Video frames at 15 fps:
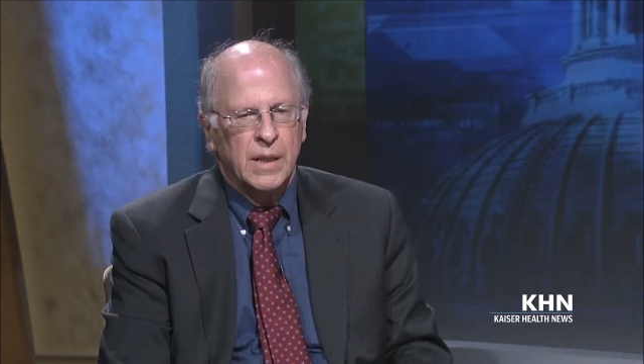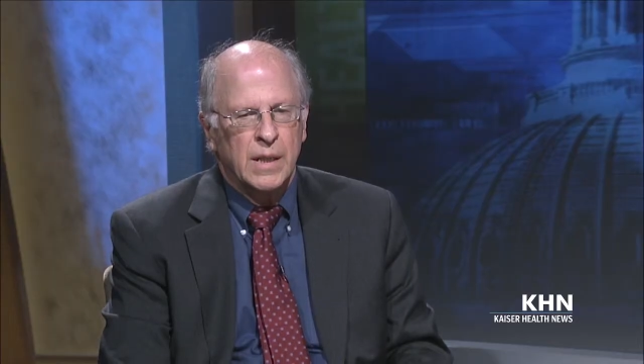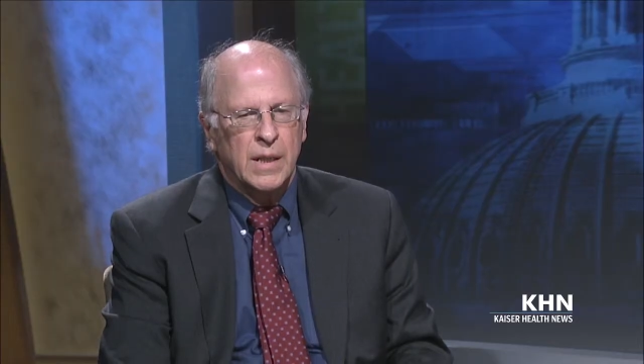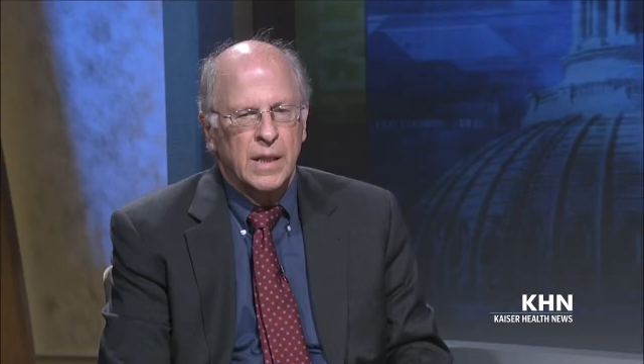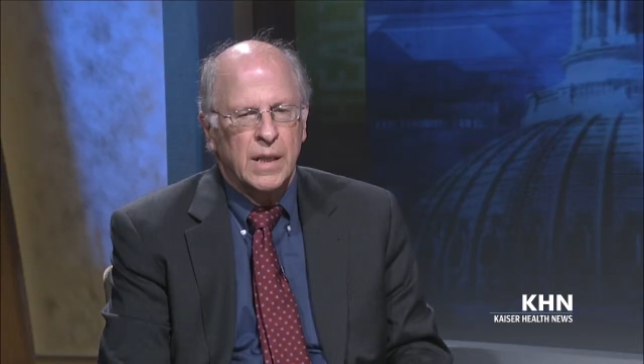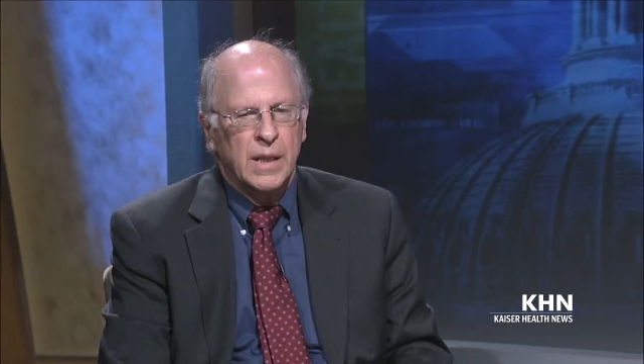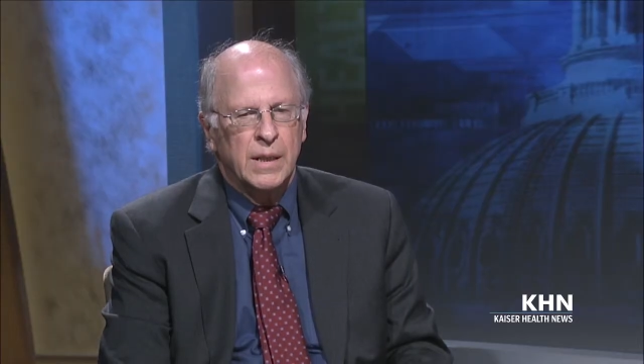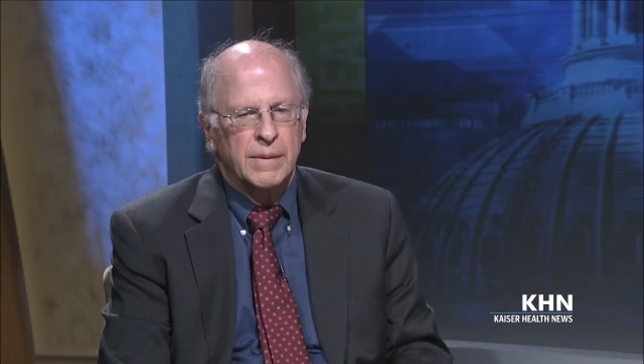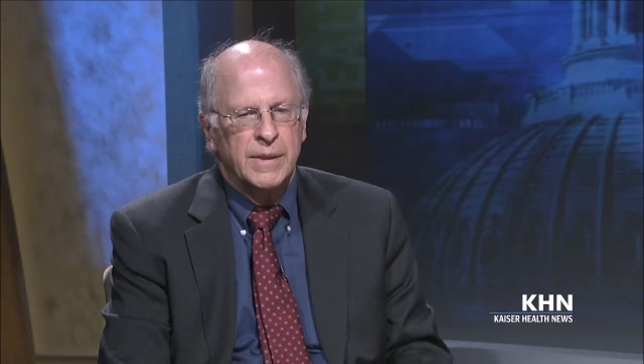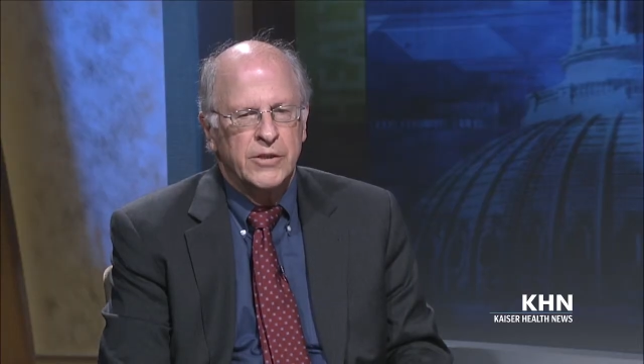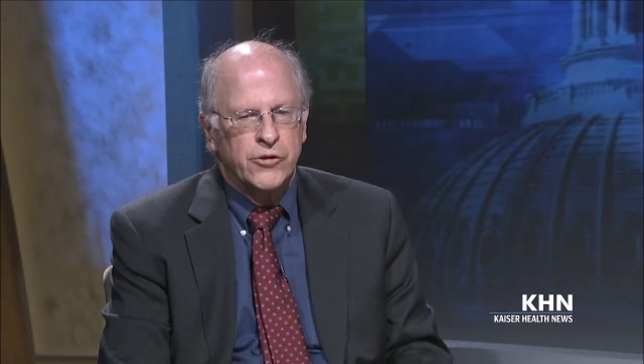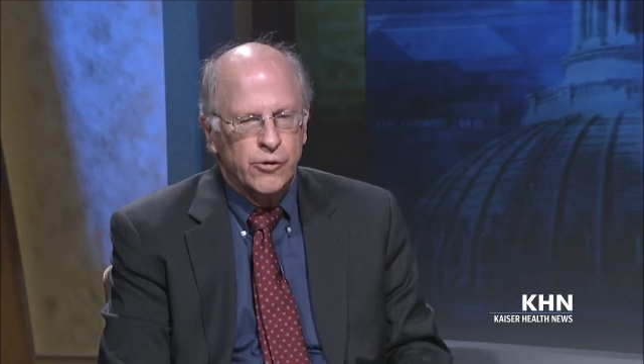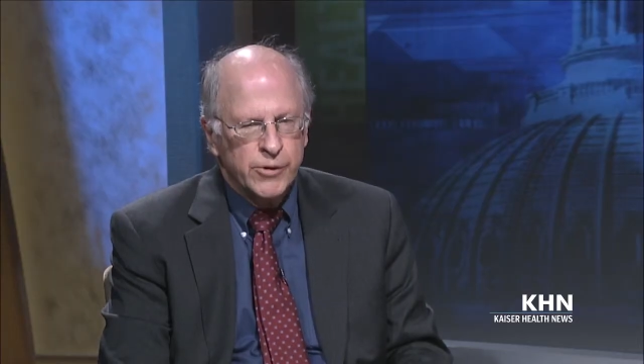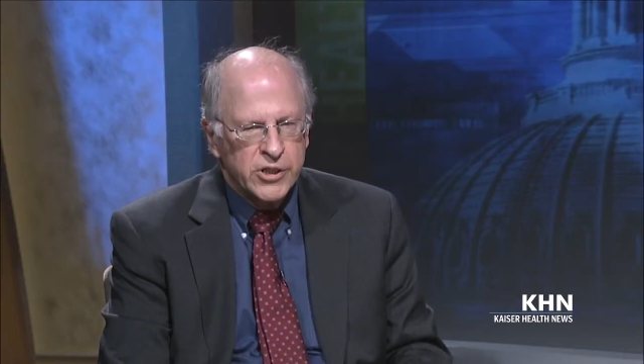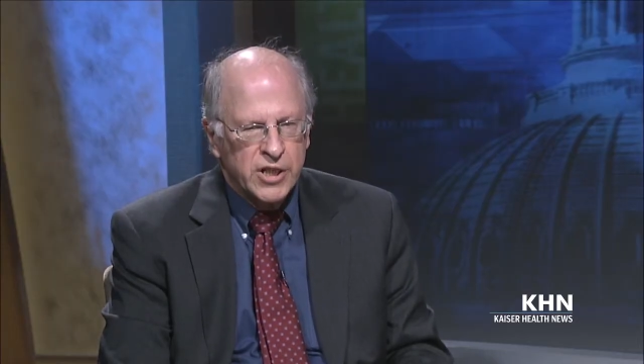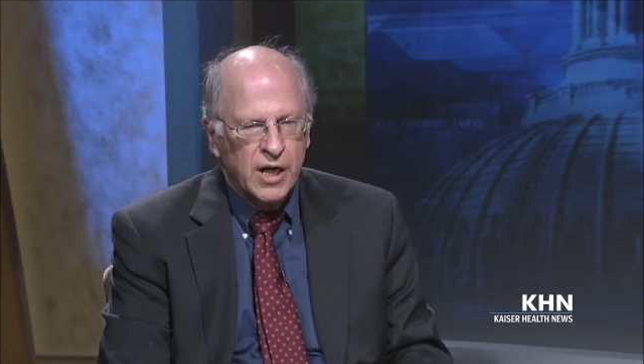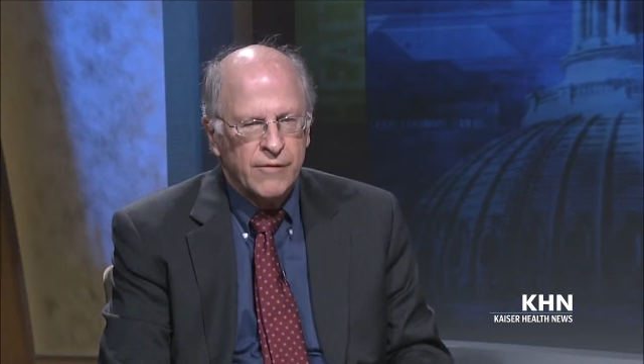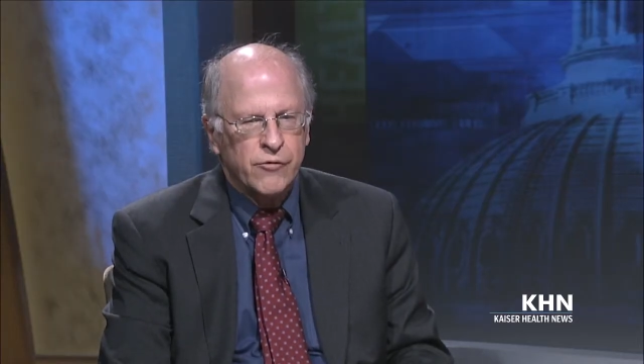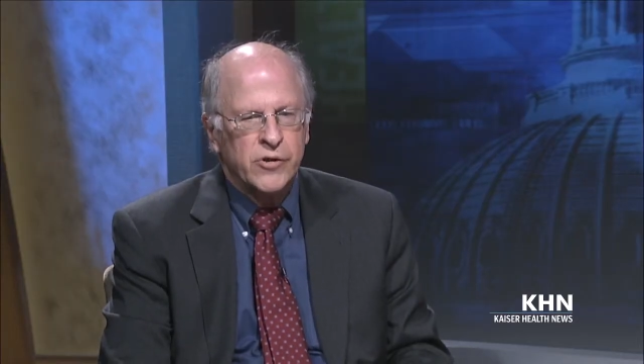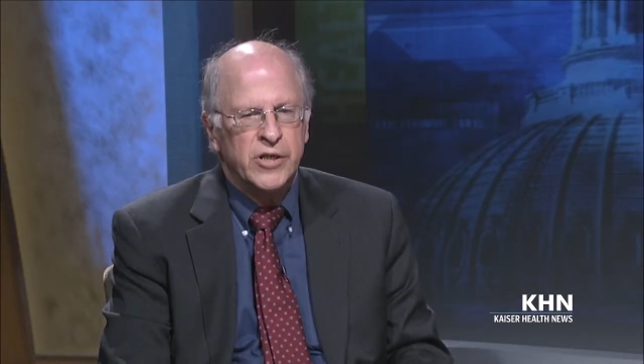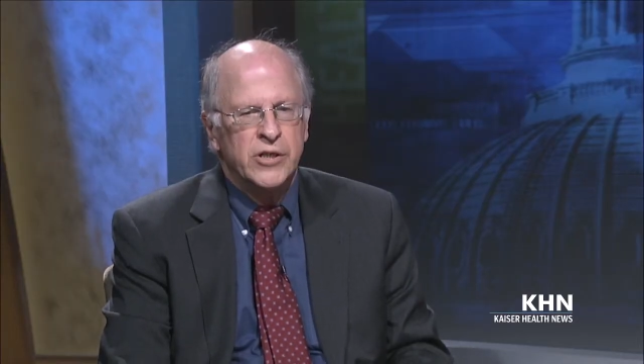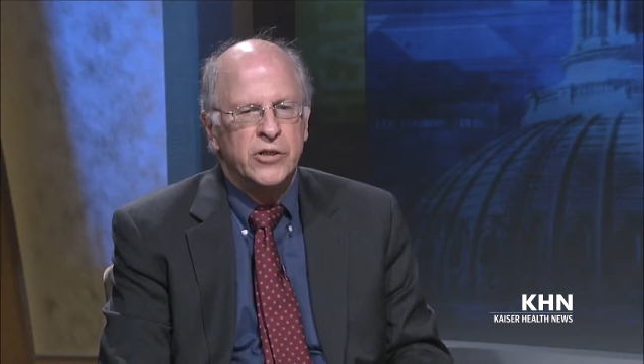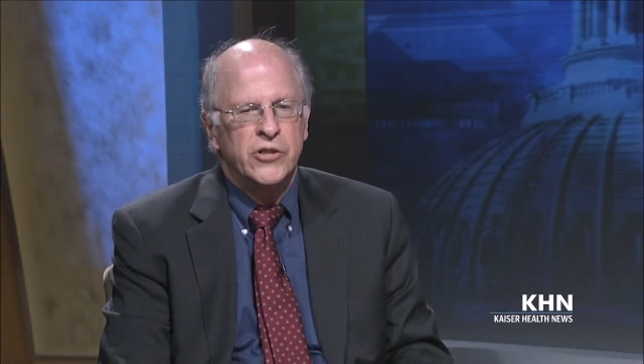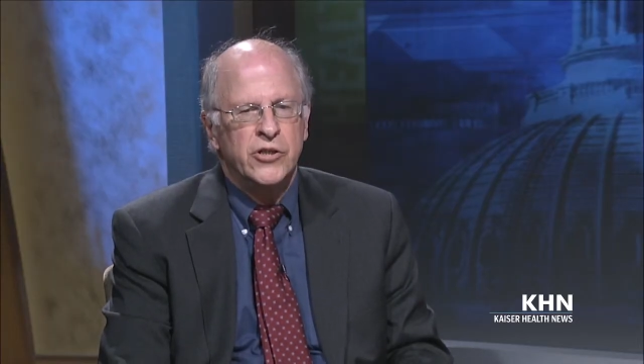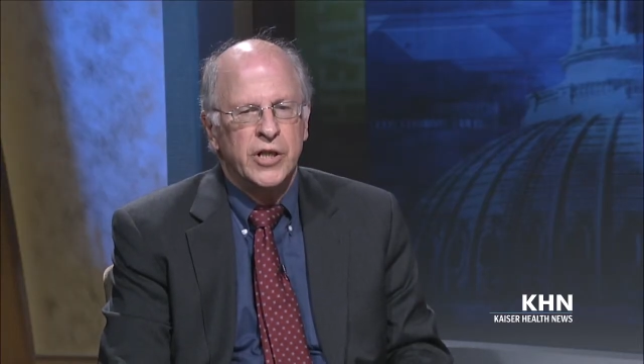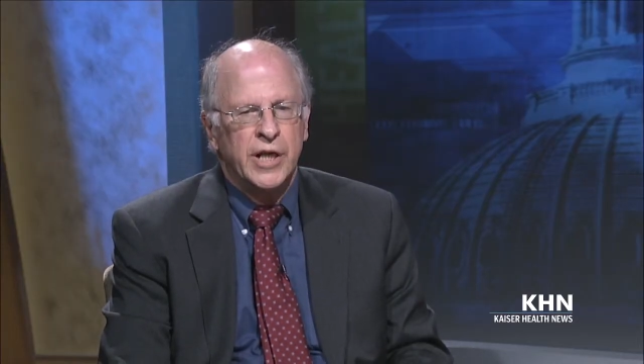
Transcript: uh, insurance coverage